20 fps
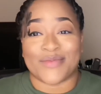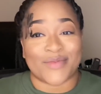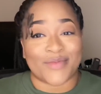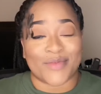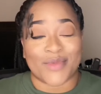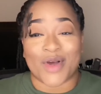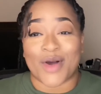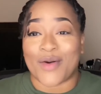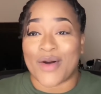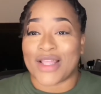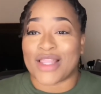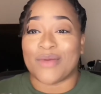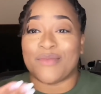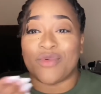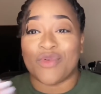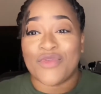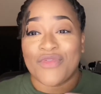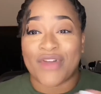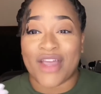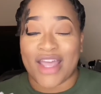we're gonna have to
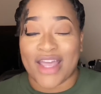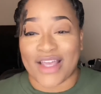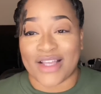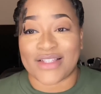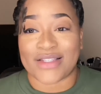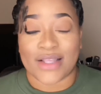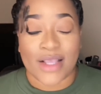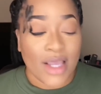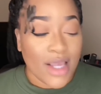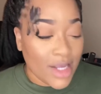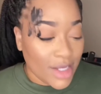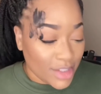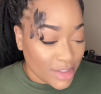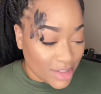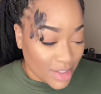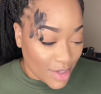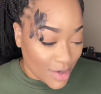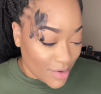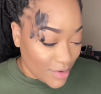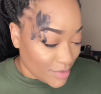move fast.
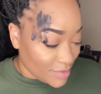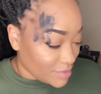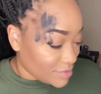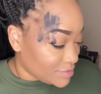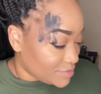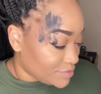So